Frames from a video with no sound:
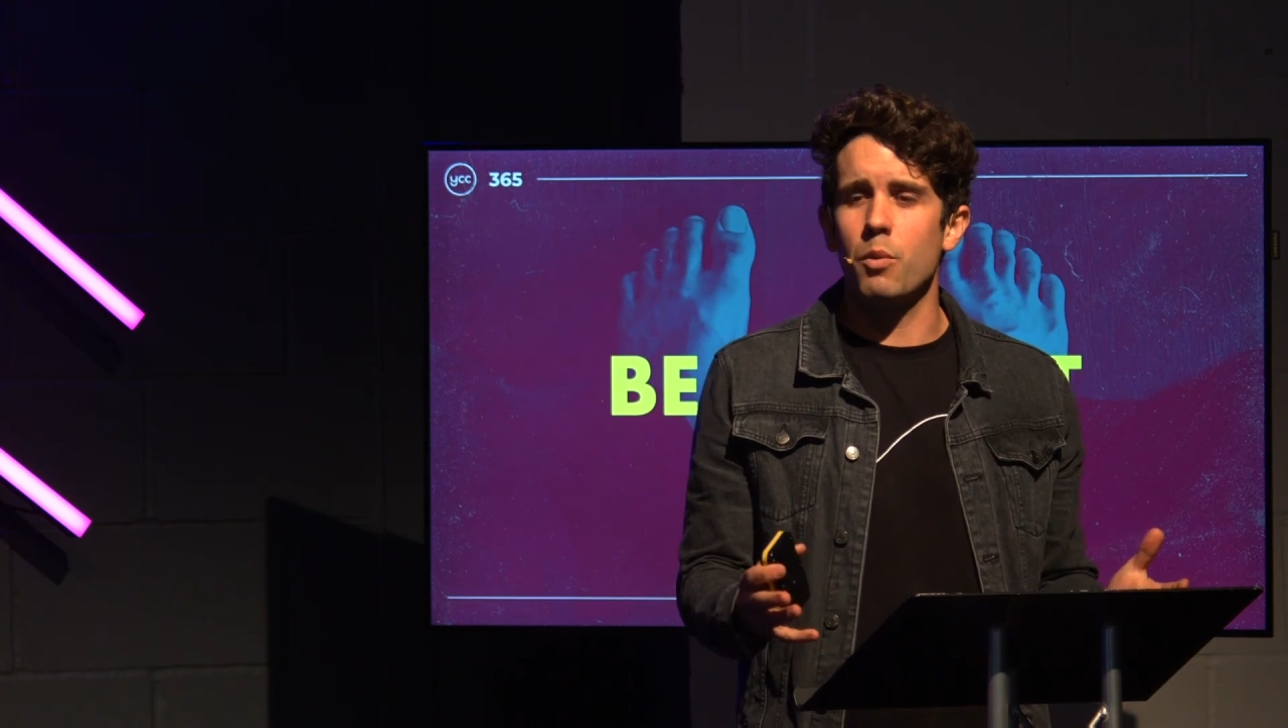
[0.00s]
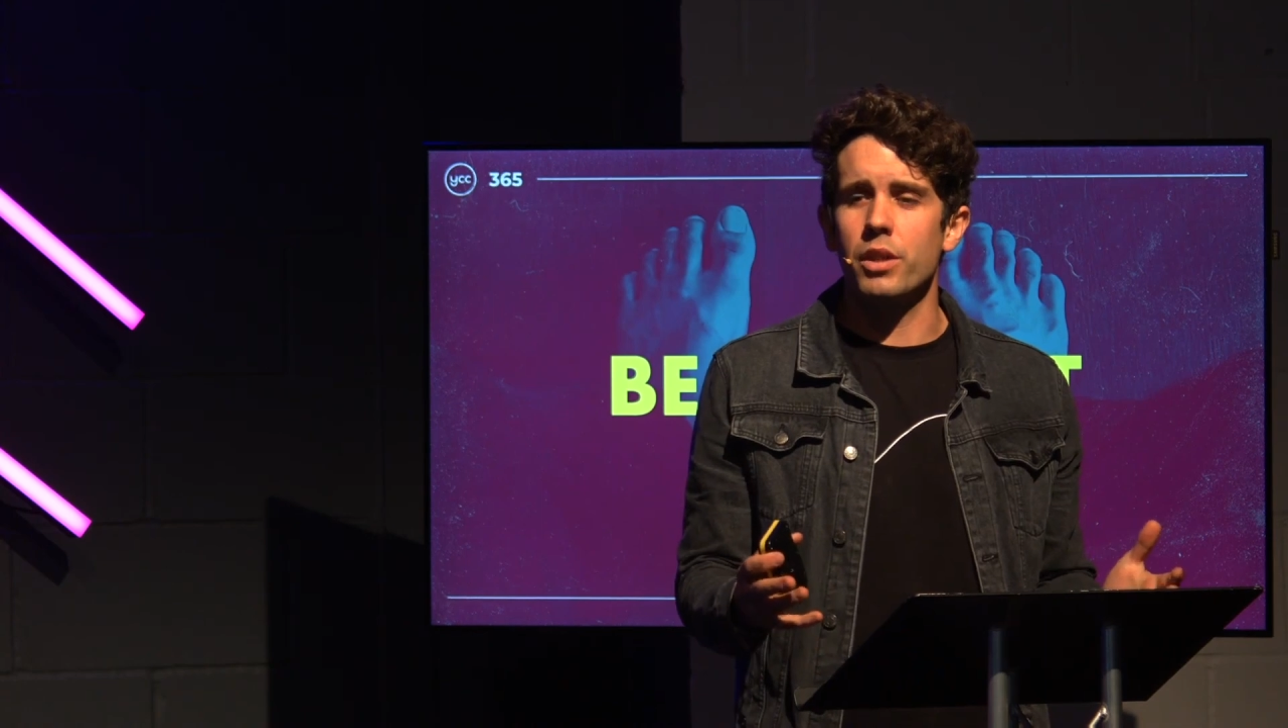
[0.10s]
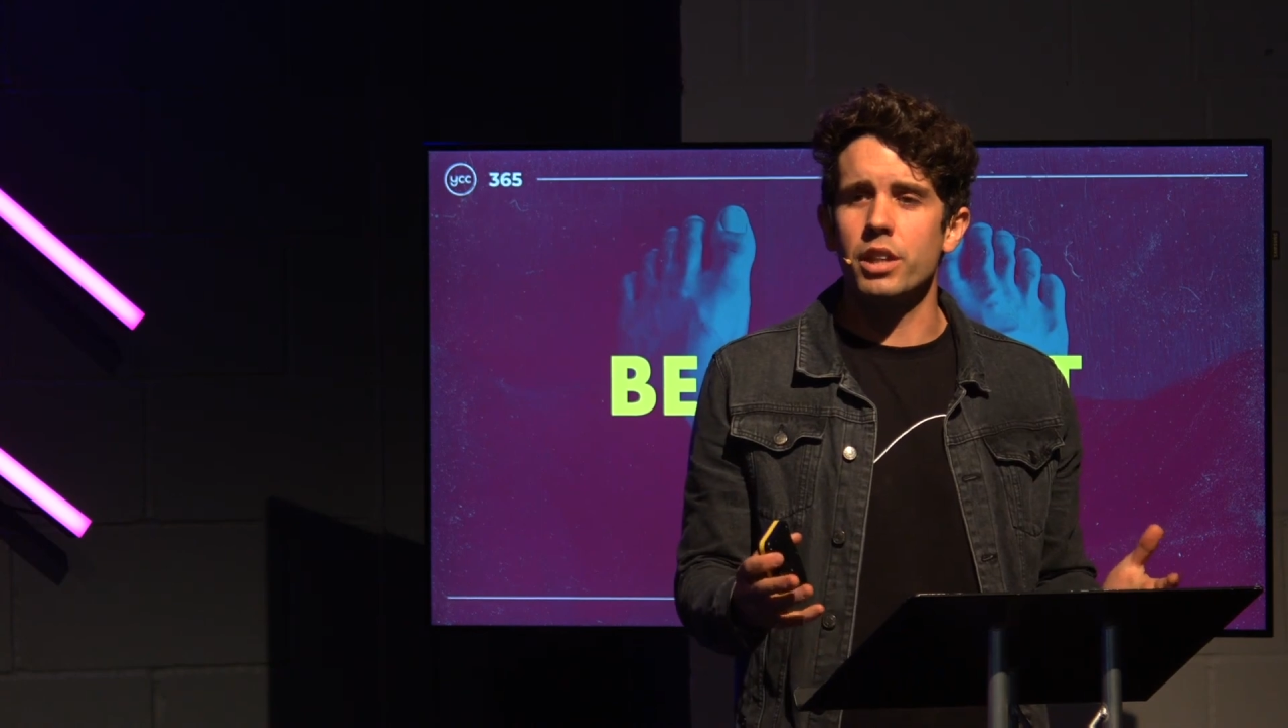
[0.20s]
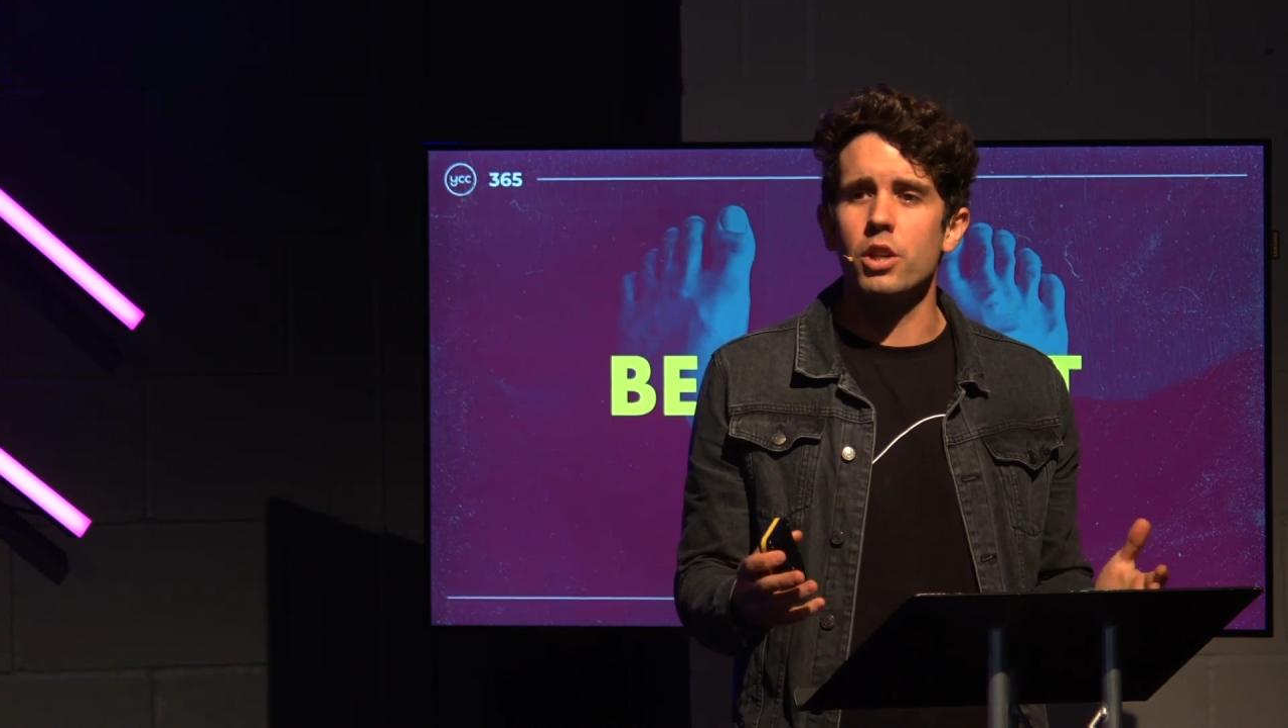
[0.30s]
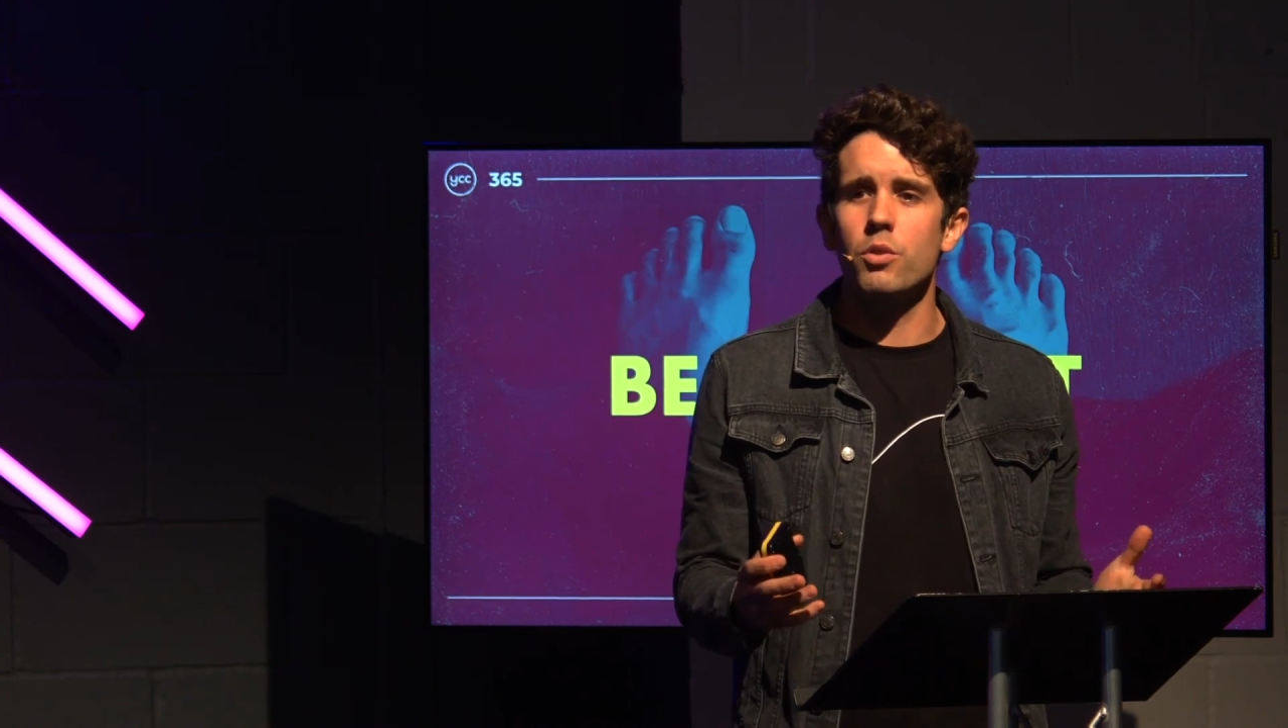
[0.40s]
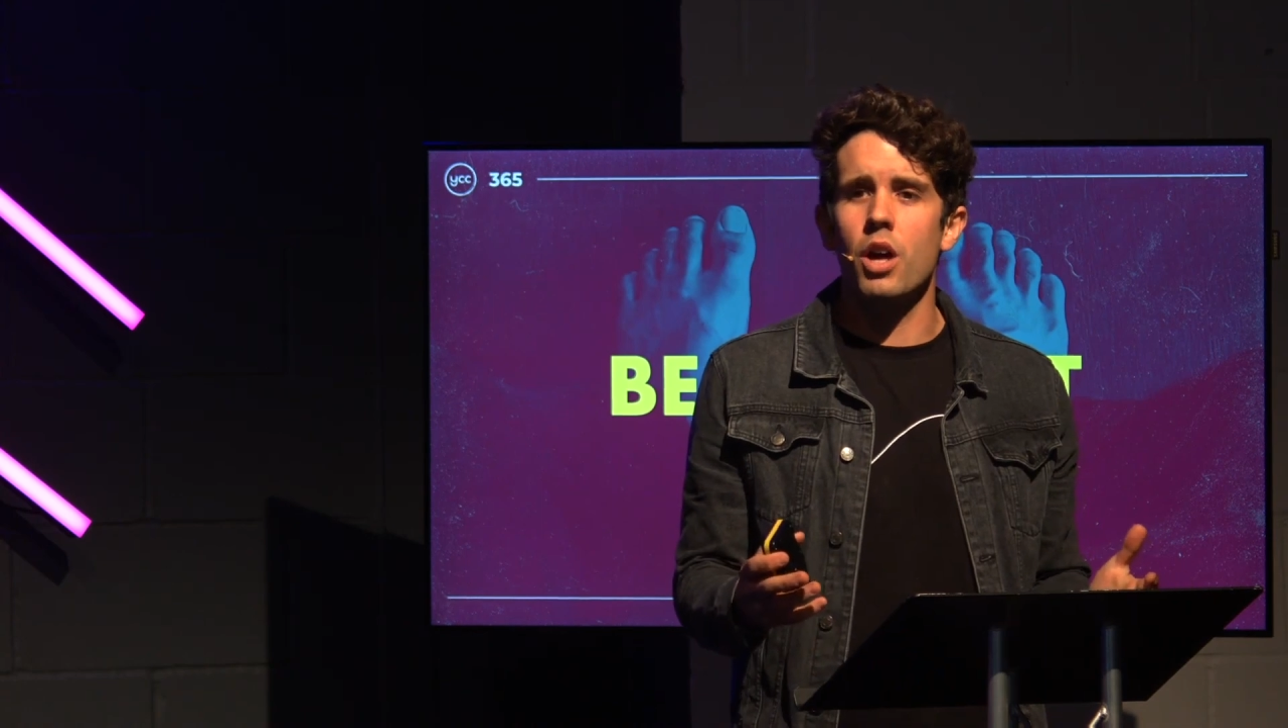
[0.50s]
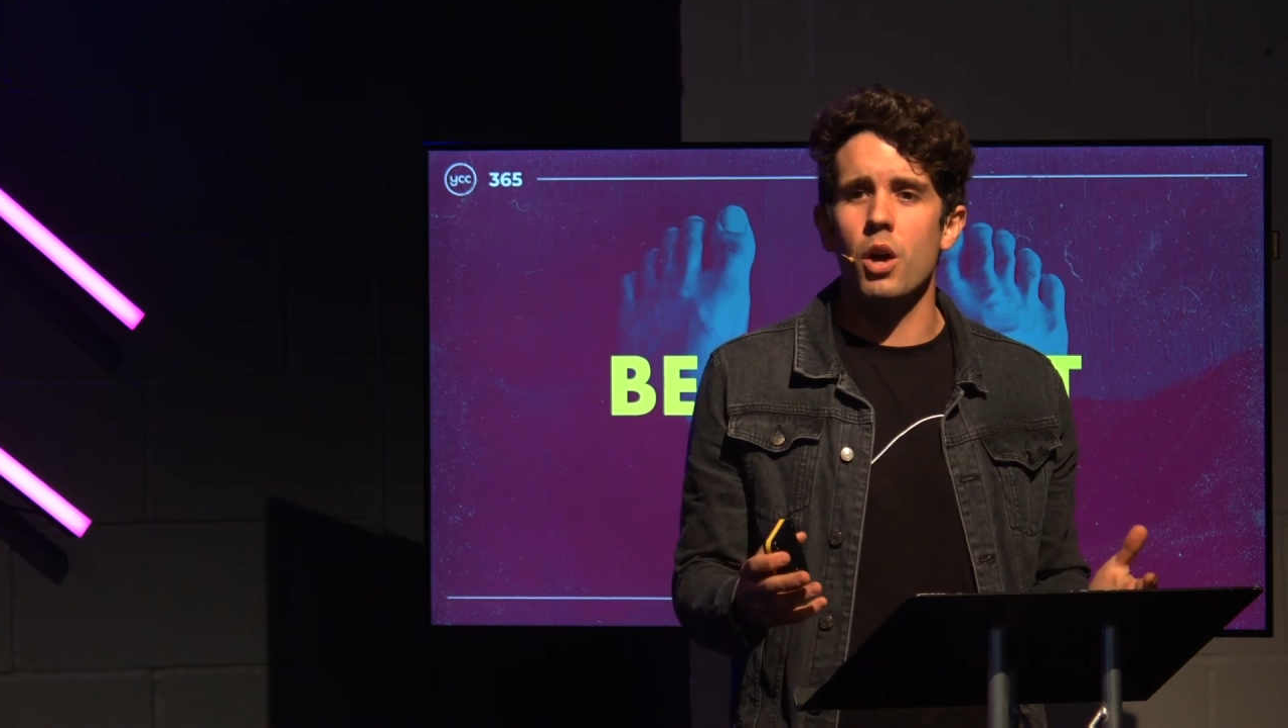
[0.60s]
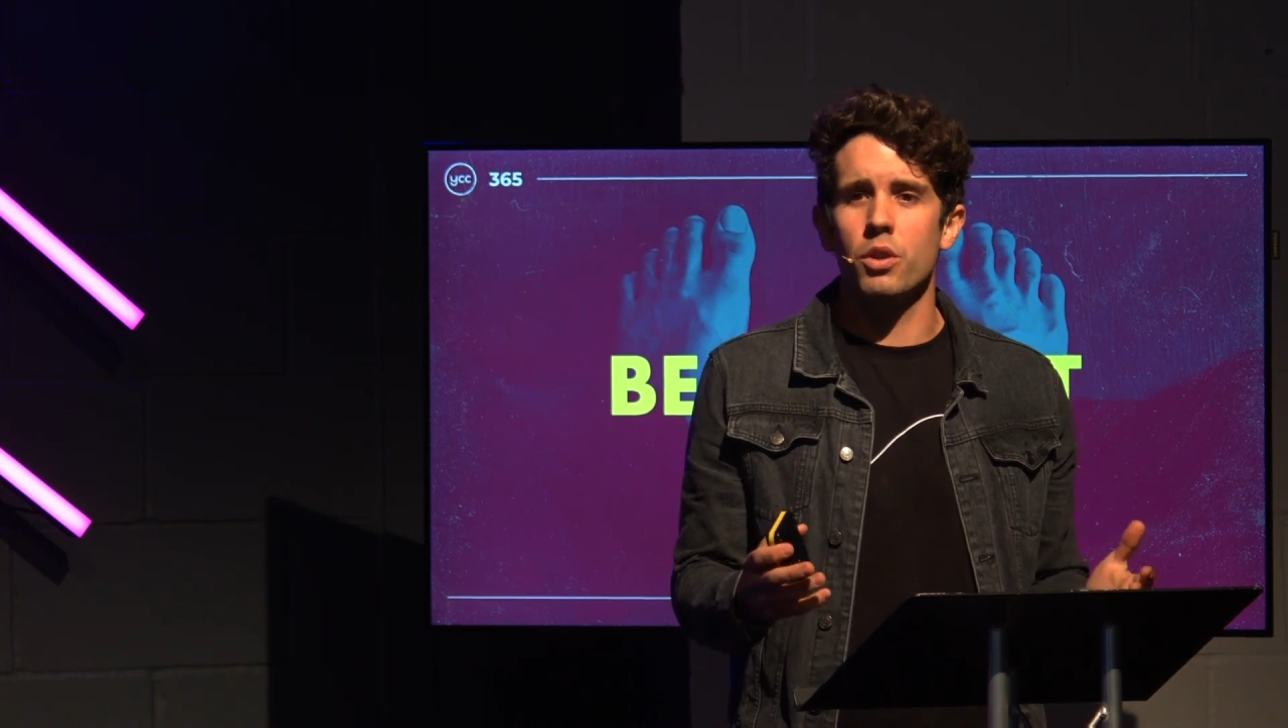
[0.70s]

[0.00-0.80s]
whether you know